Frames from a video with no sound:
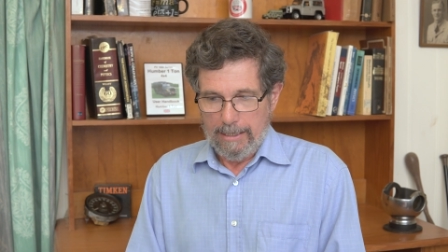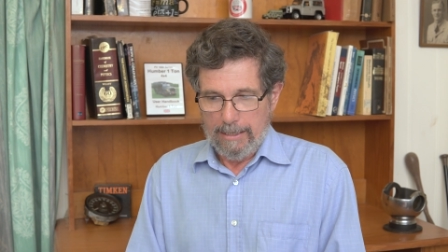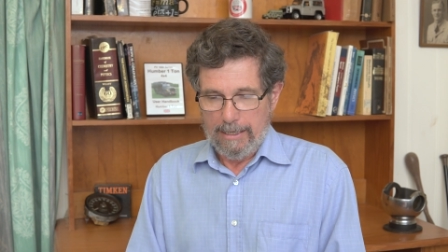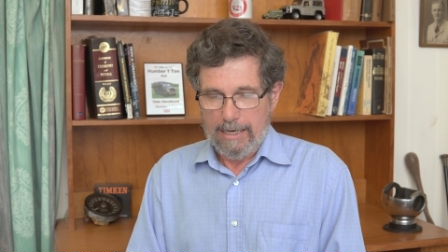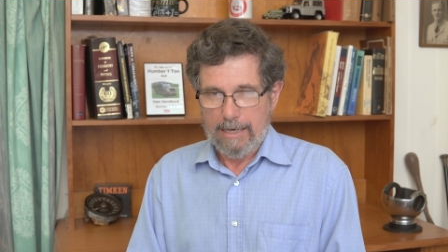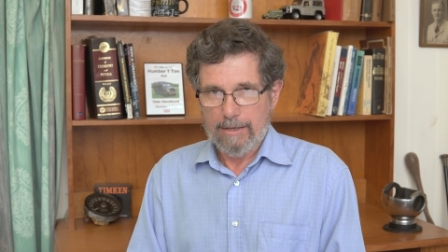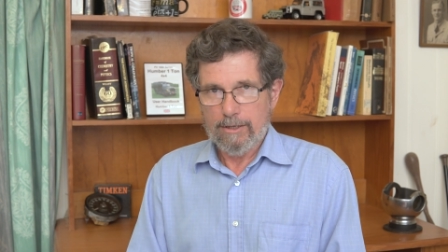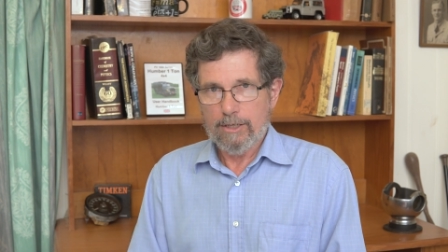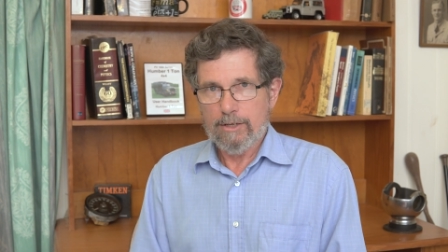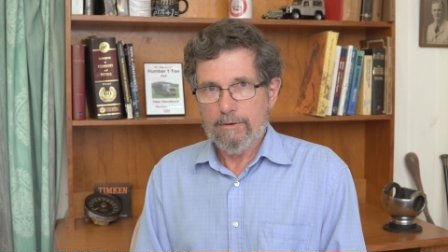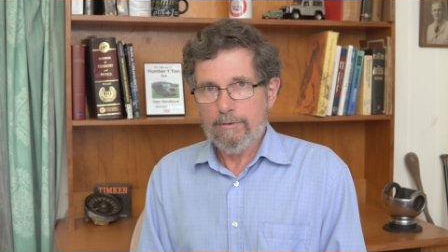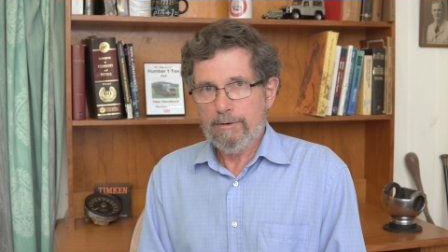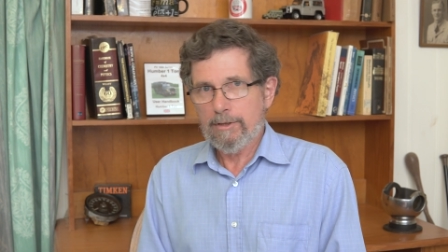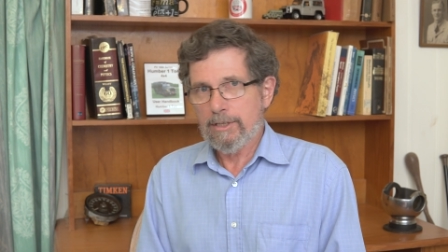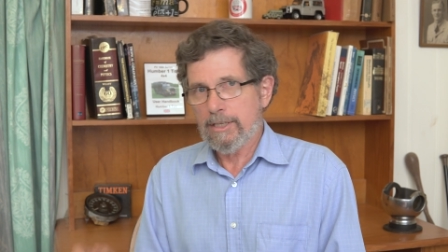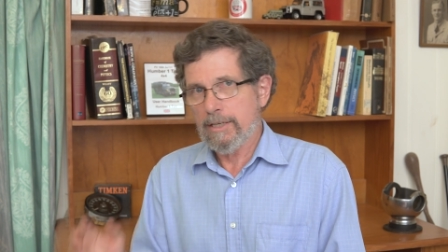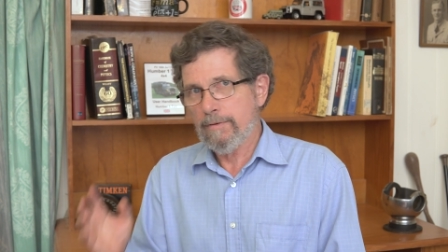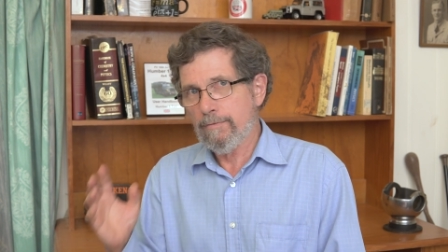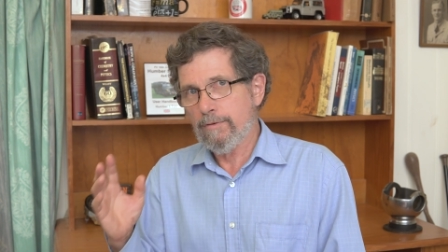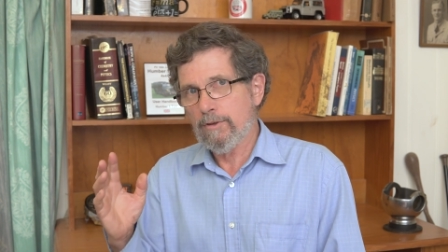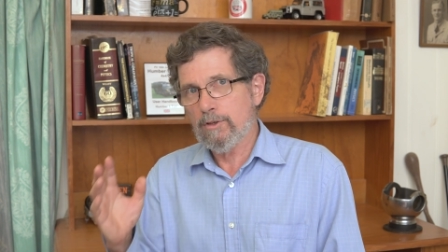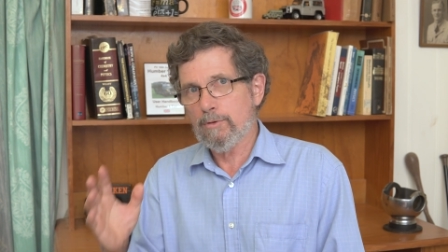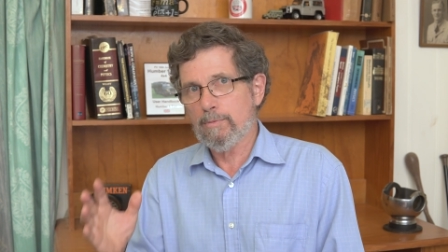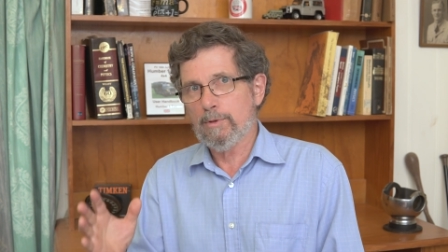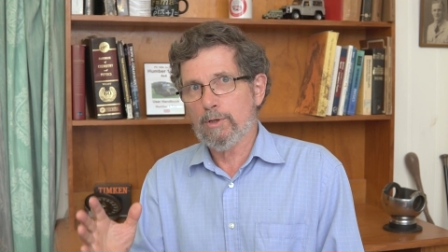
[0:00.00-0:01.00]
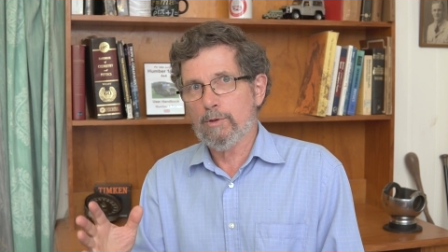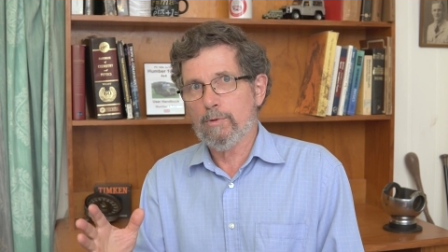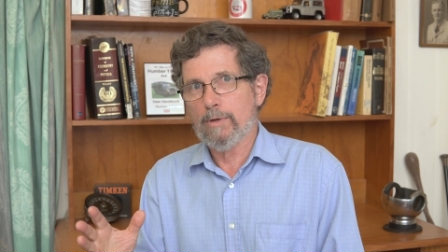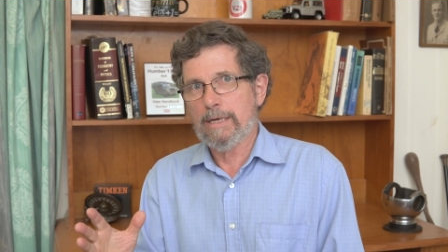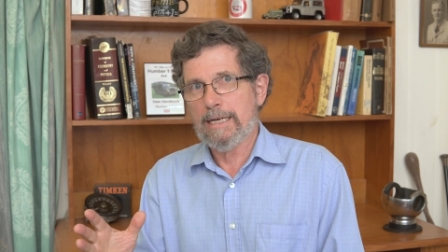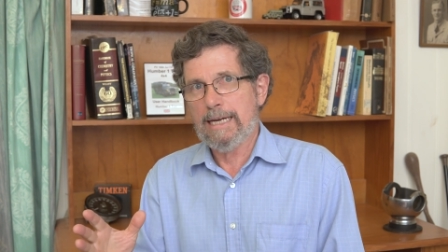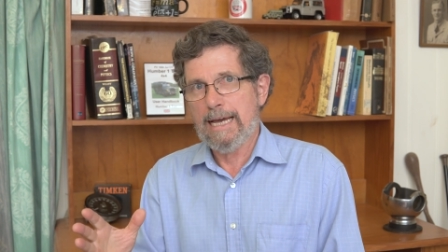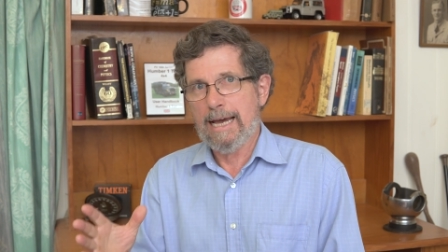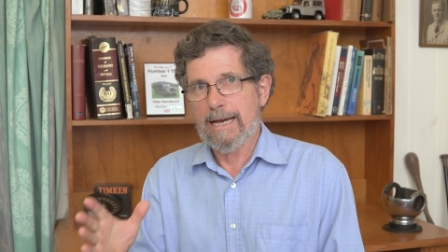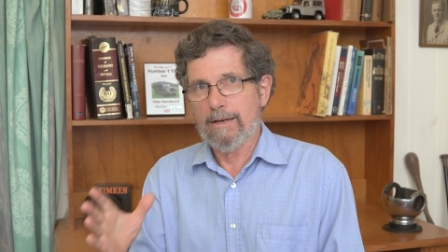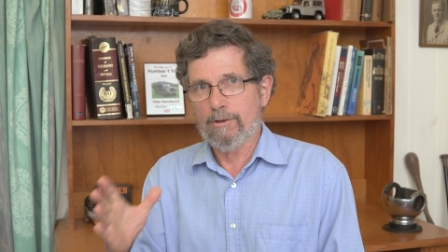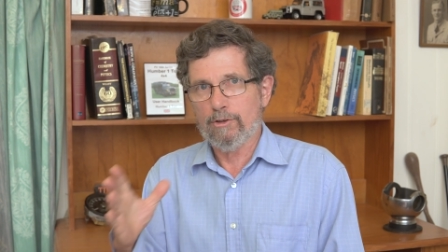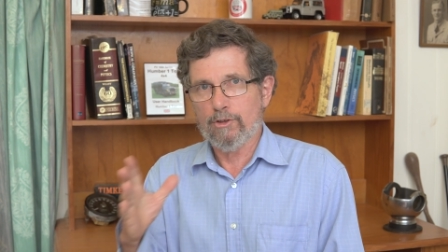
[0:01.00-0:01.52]
Now, the difference
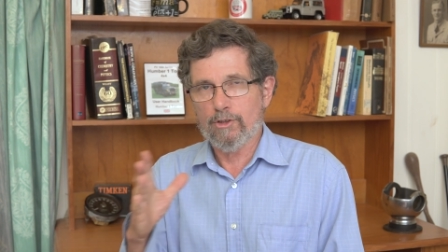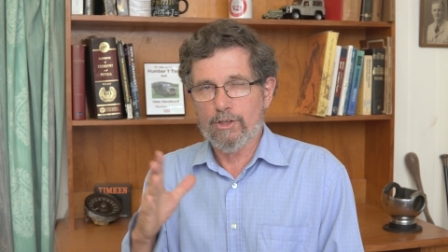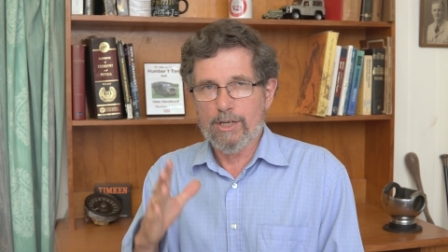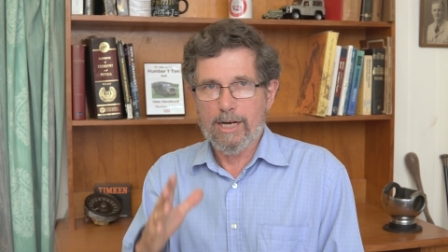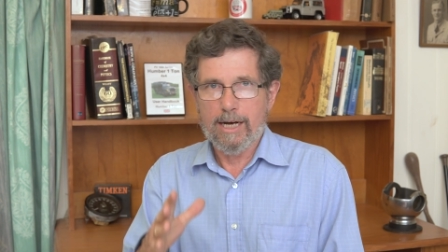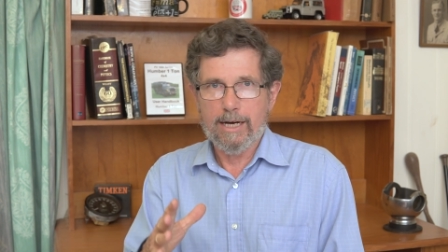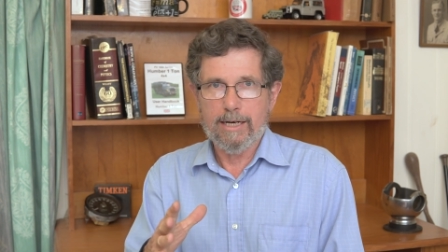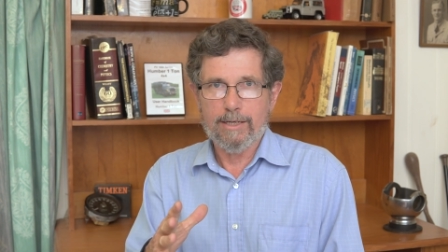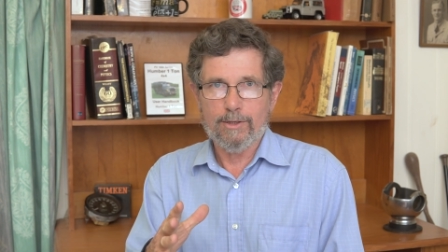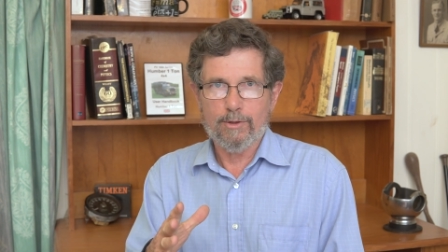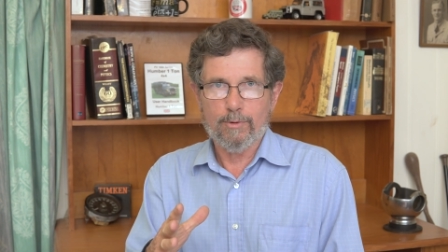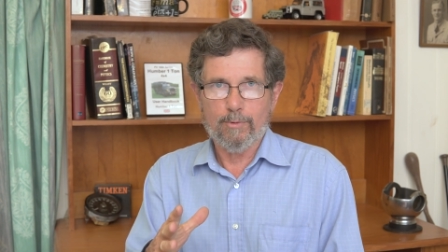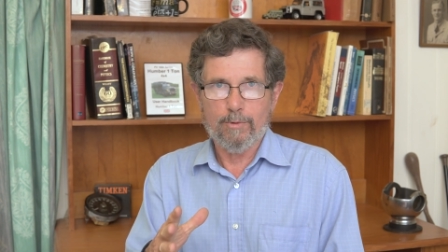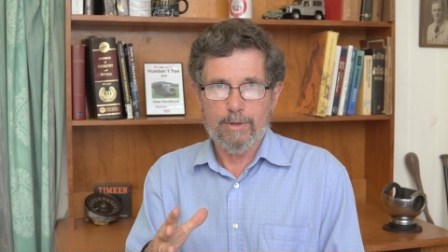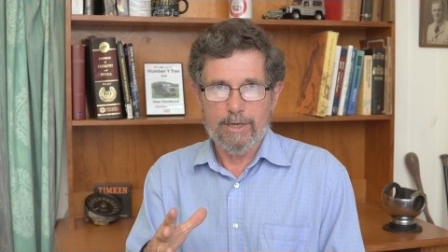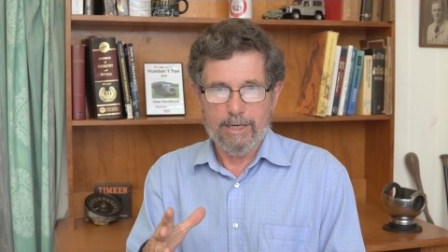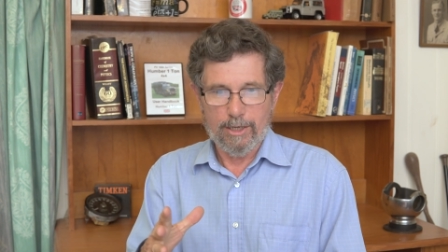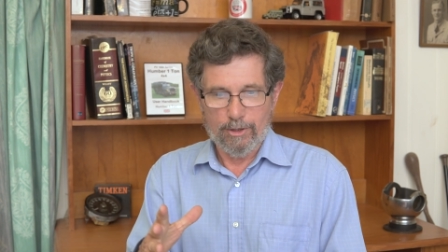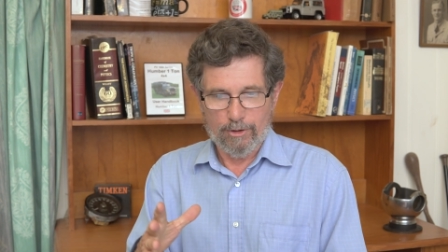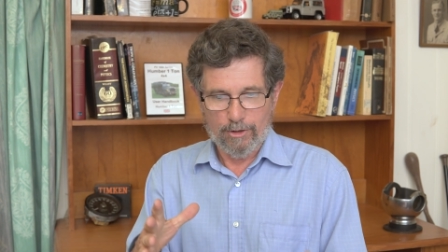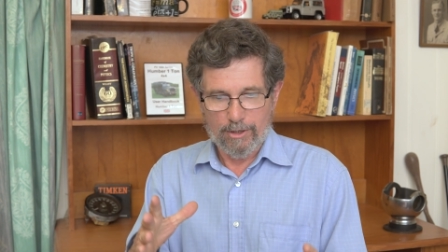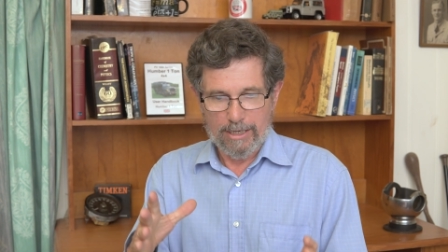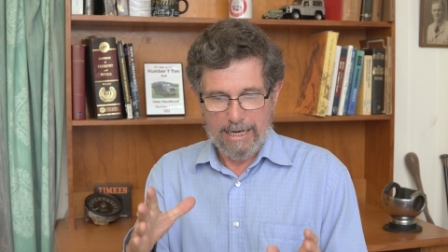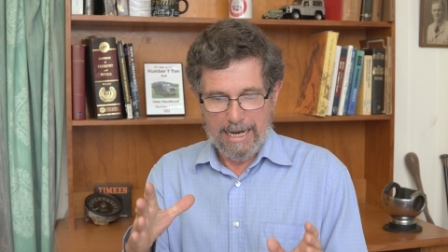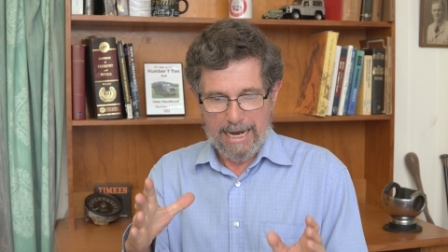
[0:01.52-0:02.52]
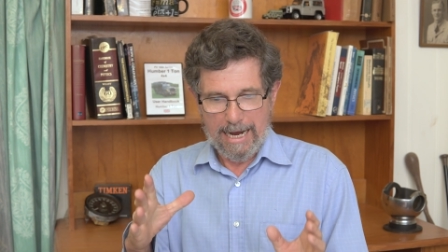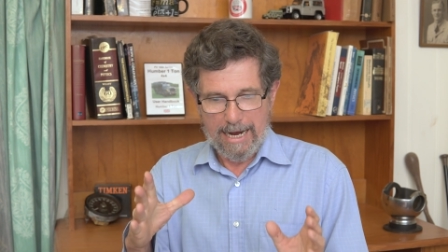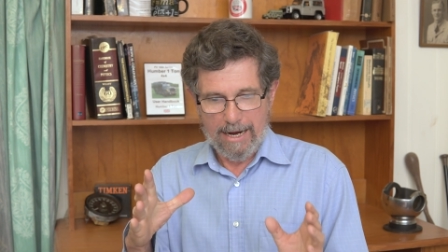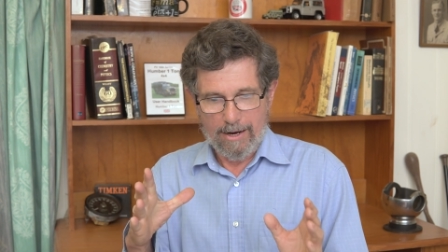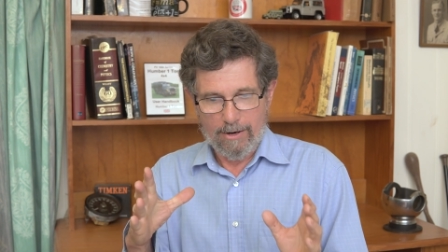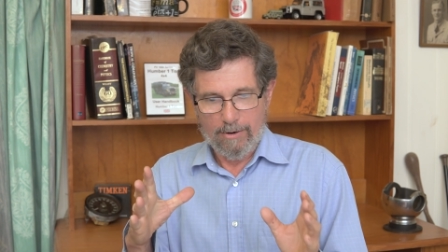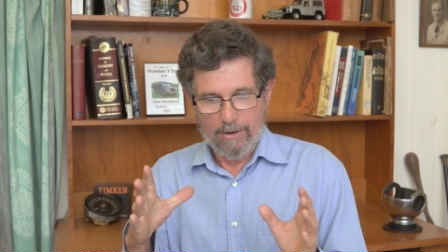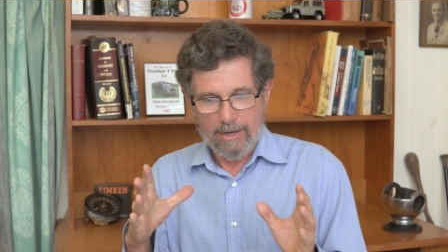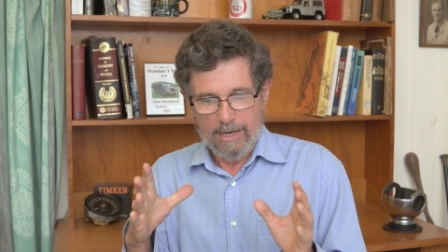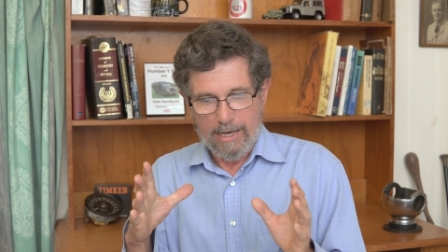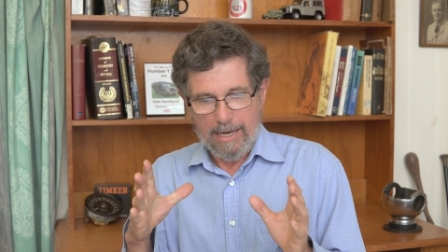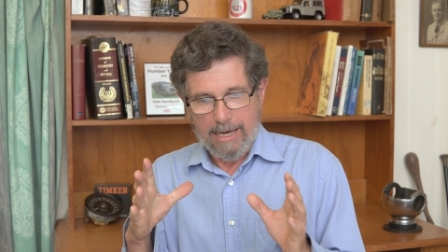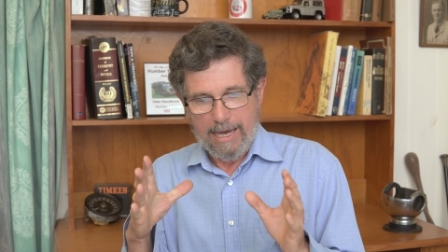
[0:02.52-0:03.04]
between how science works and
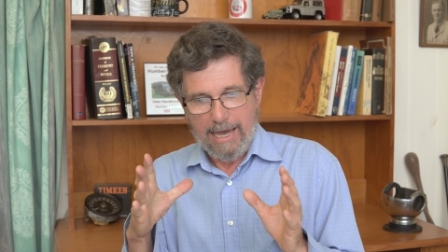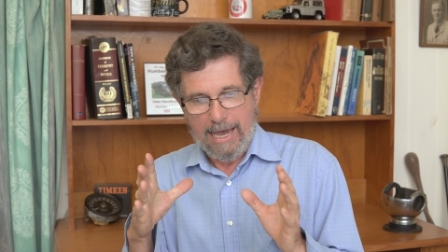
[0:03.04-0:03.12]
how